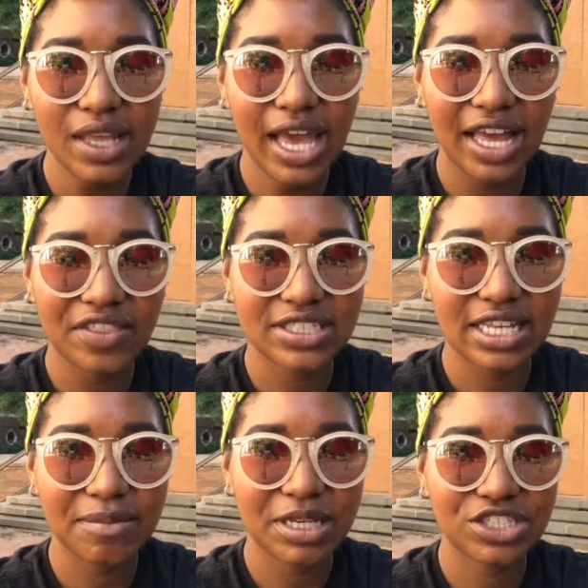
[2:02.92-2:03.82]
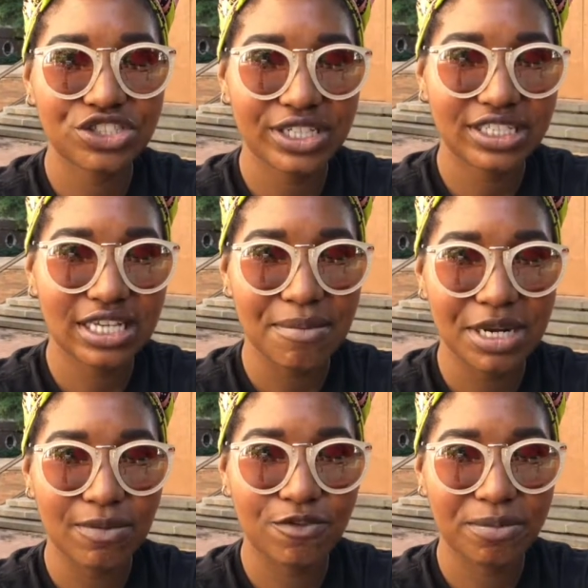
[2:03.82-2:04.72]
I had the same issue that's
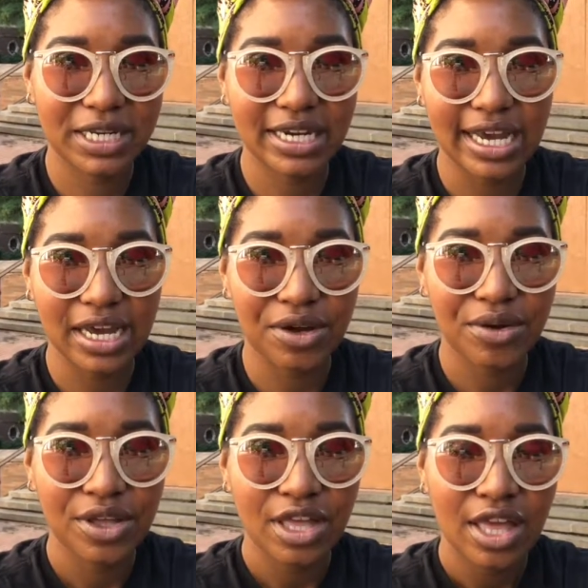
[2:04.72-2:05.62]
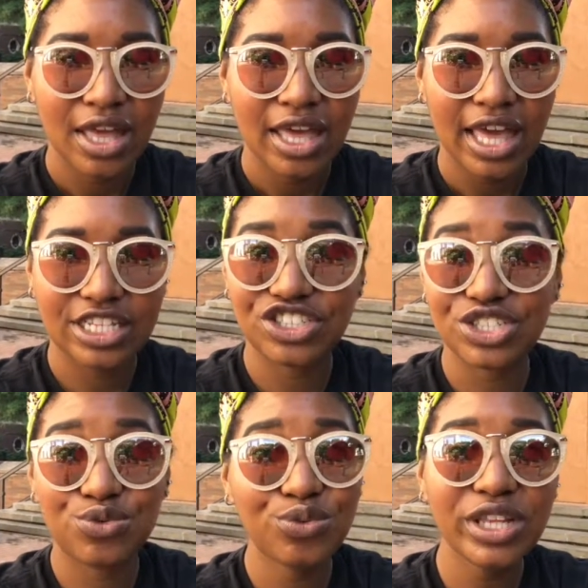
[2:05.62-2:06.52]
coming up for me now. It's
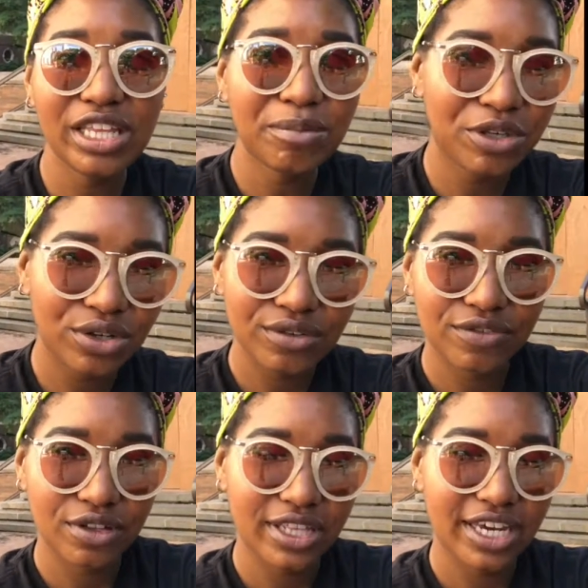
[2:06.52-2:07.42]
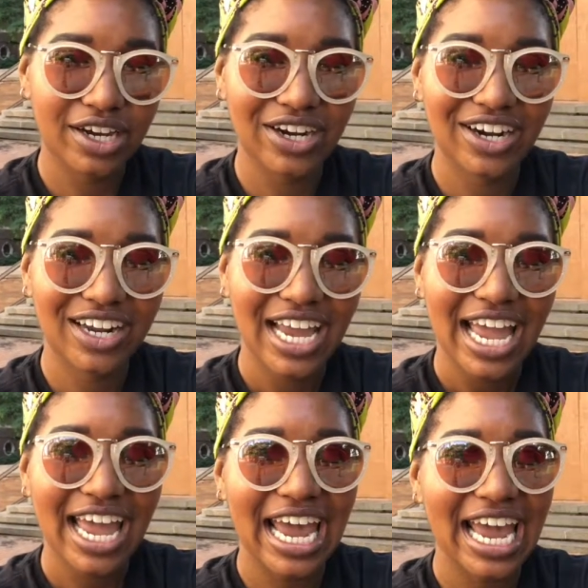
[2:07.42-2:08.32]
just really beautiful there,
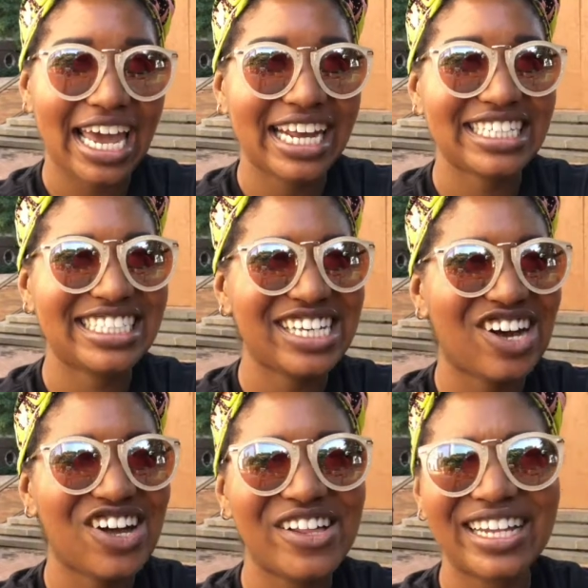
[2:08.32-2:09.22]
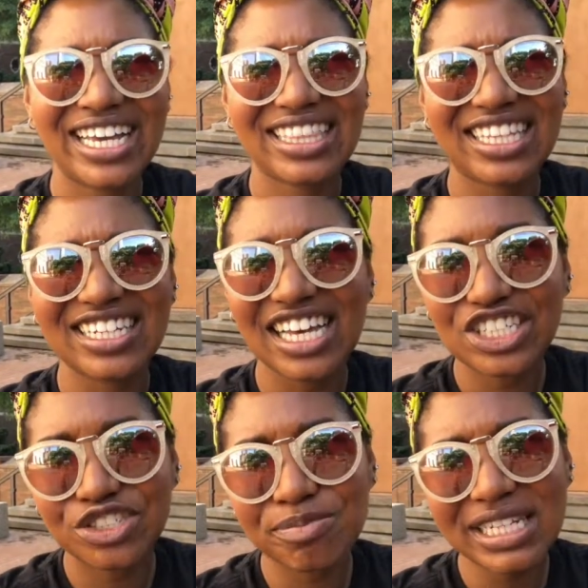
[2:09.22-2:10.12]
and I see all like the
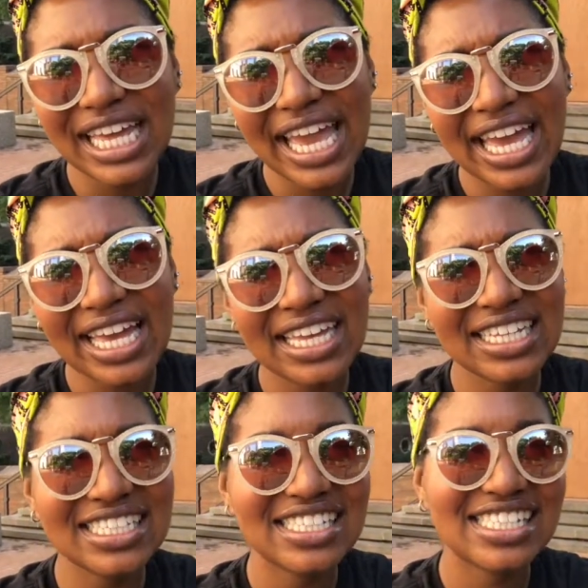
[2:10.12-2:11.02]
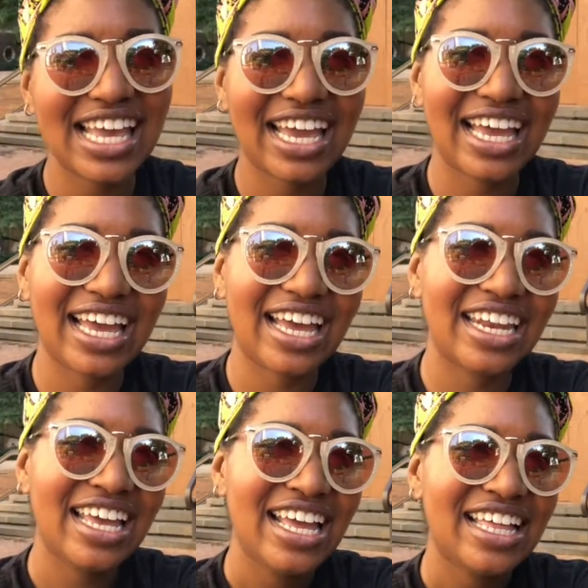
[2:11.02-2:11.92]
lush plants
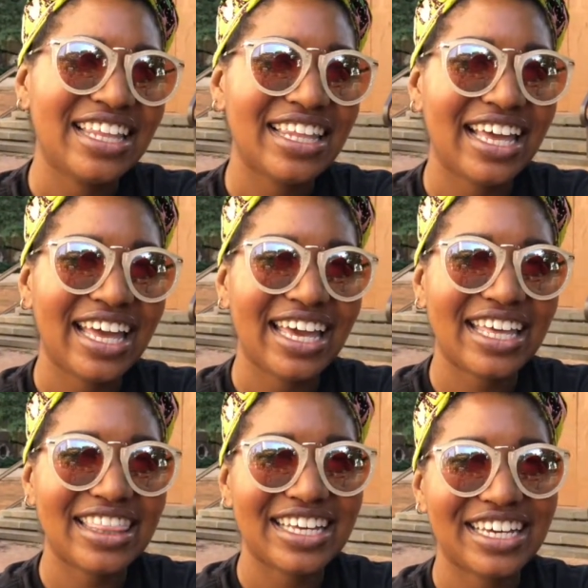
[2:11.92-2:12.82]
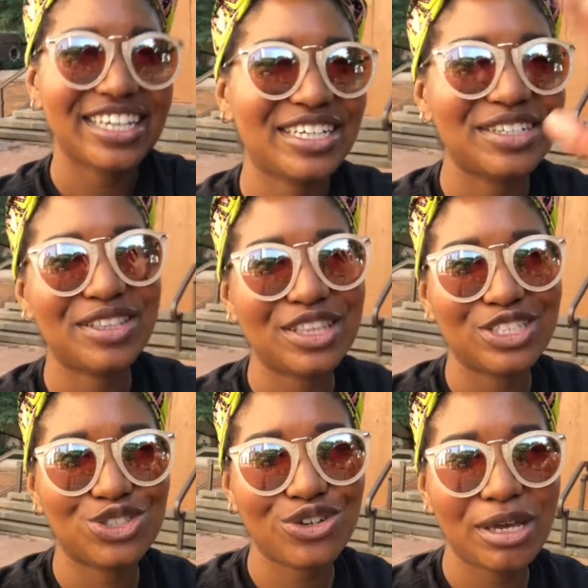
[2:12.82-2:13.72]
and like the
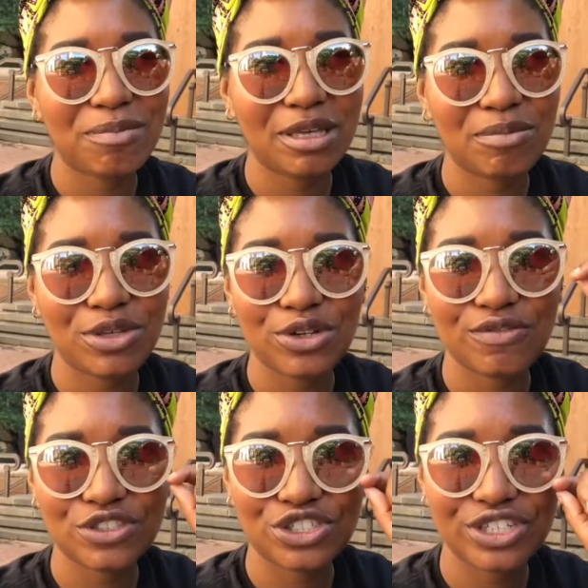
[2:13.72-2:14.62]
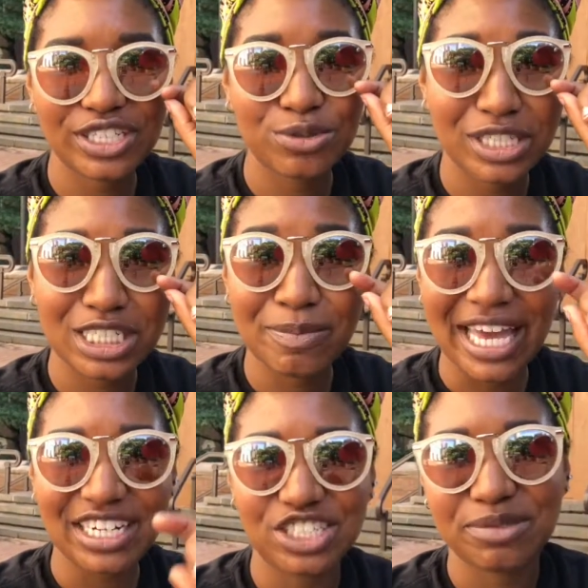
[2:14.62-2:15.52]
drapey, beautiful trees with the
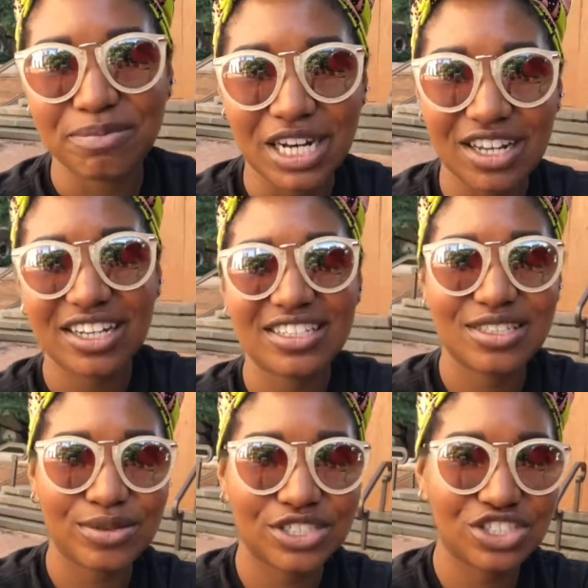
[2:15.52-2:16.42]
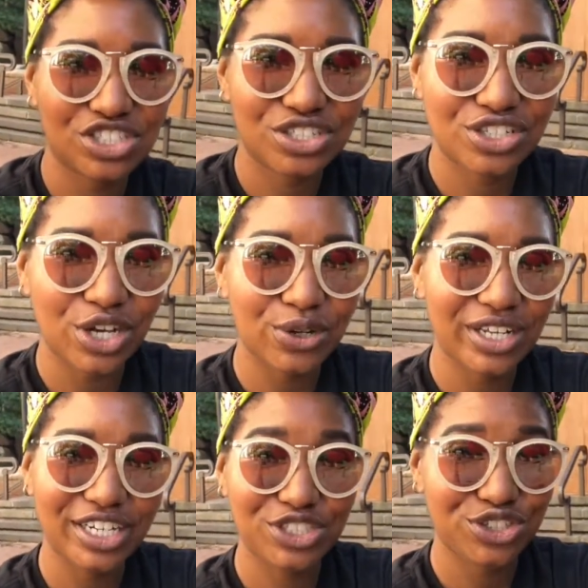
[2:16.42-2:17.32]
Spanish moss, which is just so
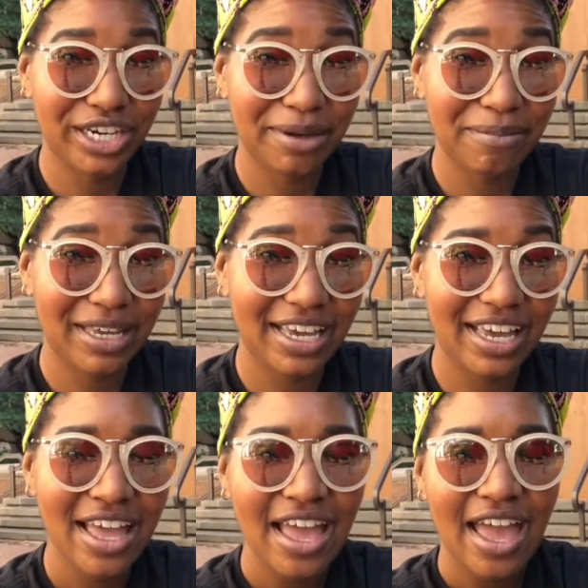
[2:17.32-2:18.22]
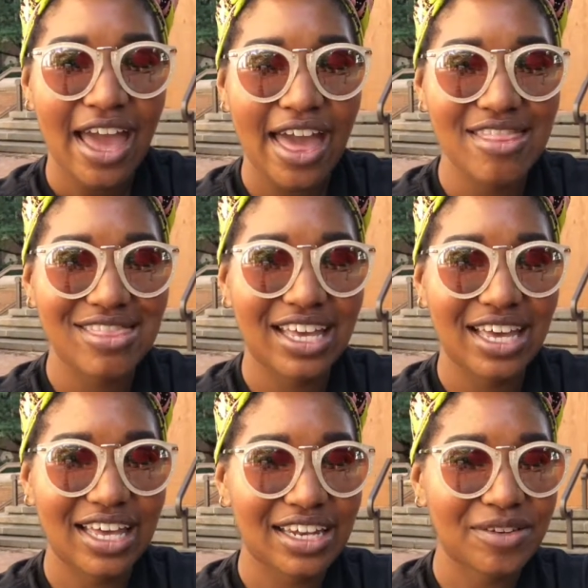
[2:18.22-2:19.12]
like dreamy, and
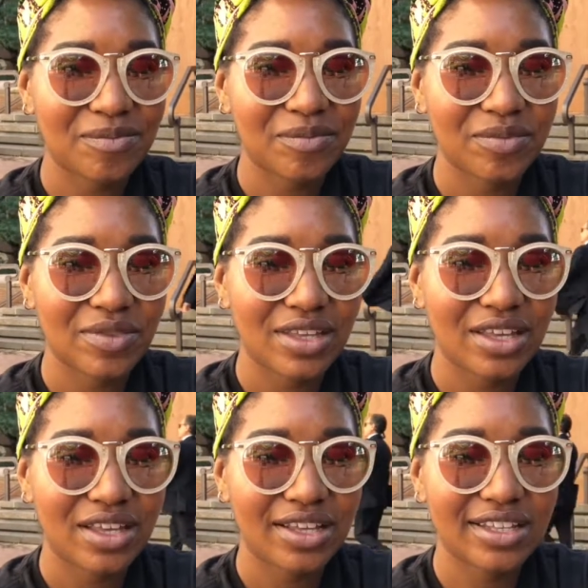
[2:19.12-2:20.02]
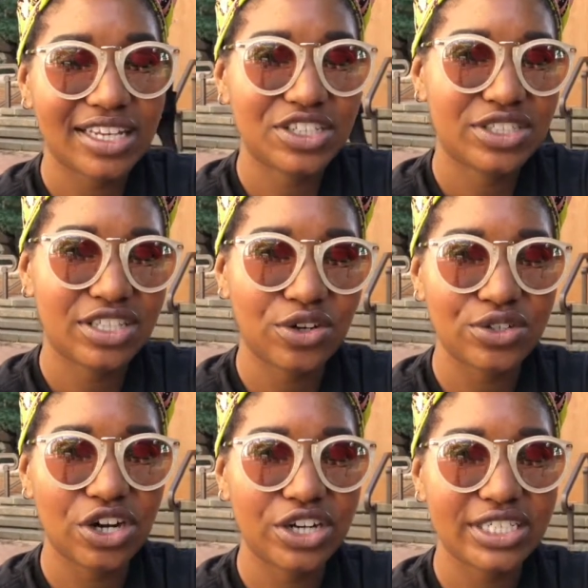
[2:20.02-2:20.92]
then like you see the
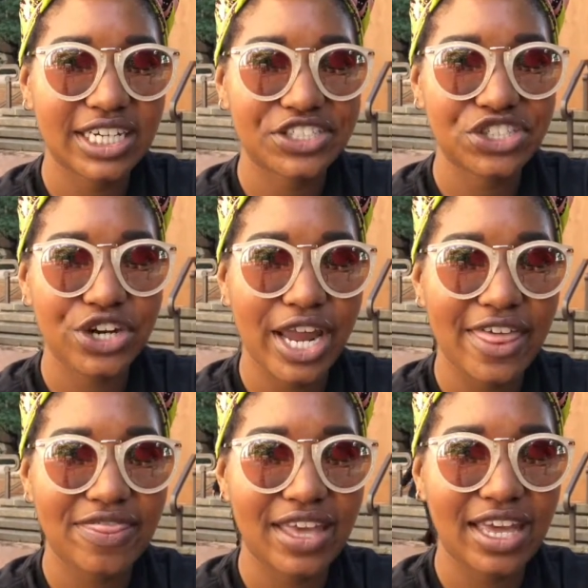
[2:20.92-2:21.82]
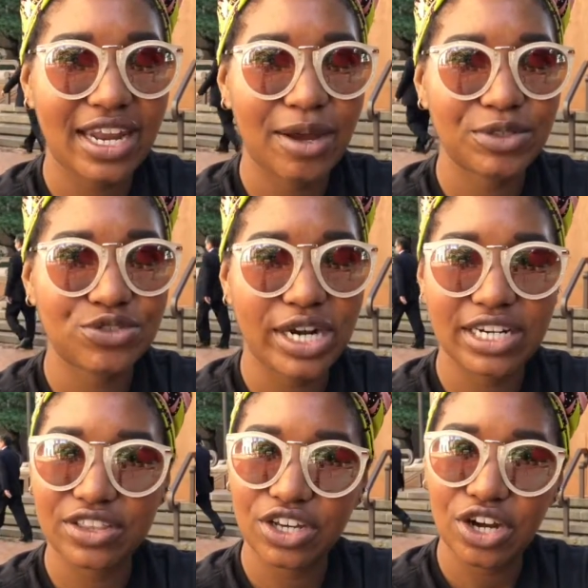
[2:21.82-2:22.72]
old architecture. And then I was
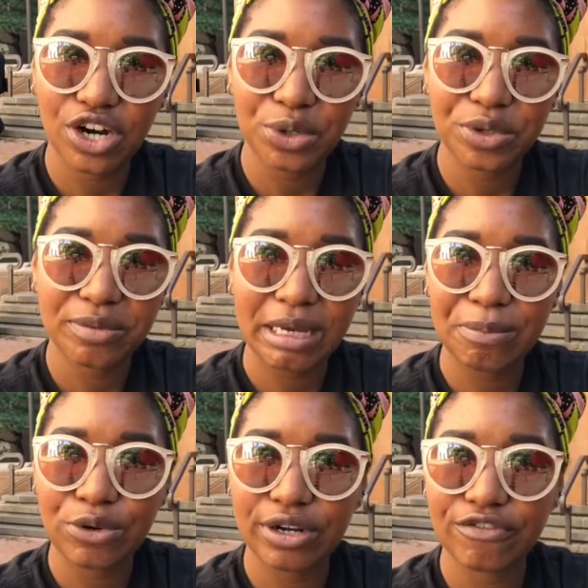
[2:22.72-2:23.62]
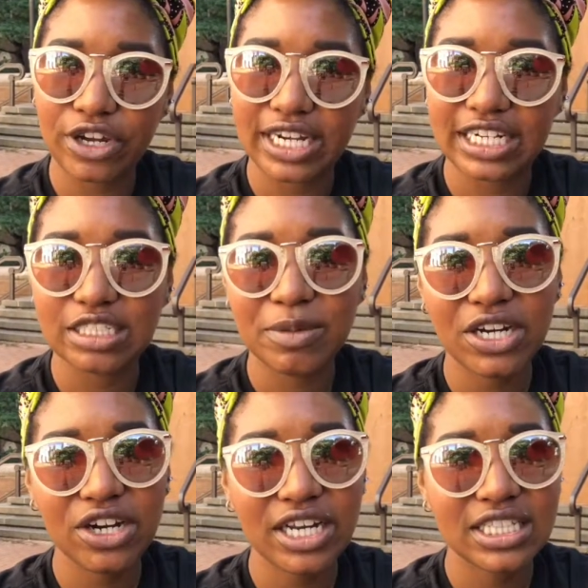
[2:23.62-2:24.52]
riding in the car with my boyfriend and his
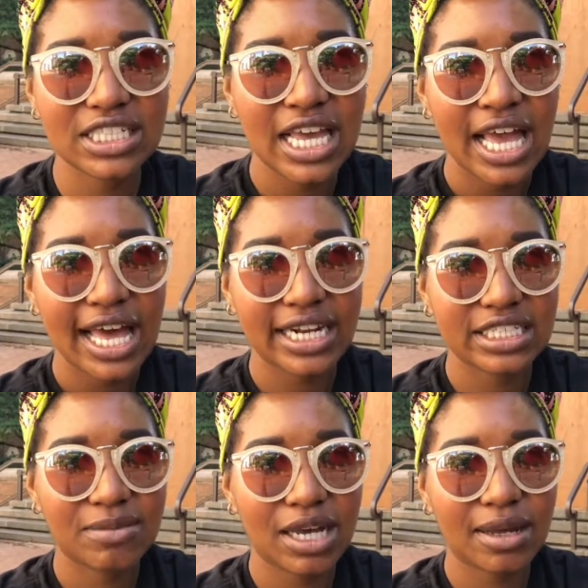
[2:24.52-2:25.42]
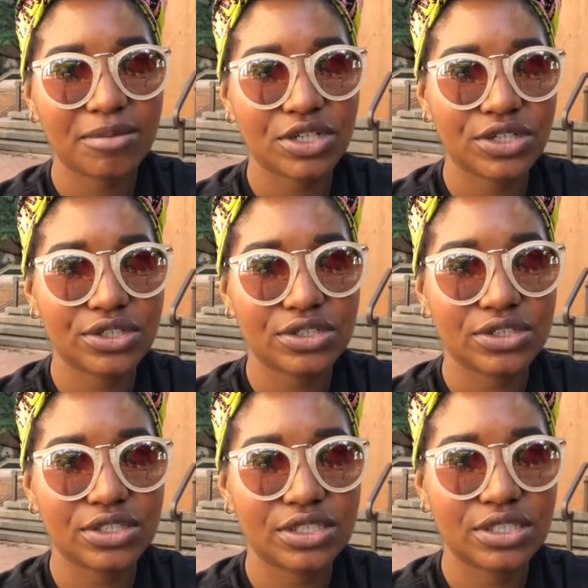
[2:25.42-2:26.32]
parents, and his mom
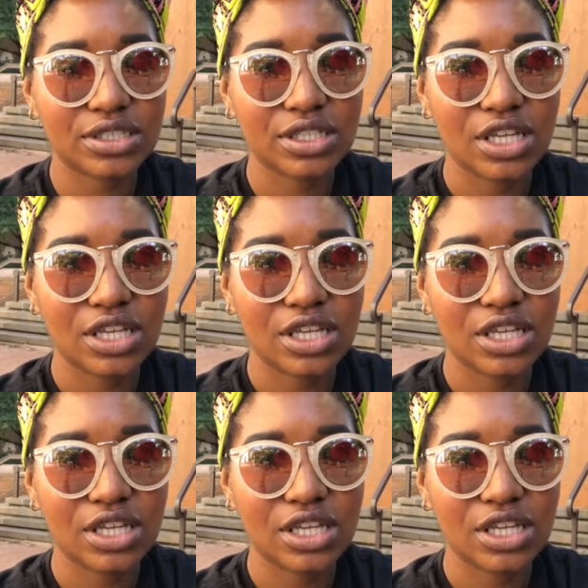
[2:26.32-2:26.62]
goes,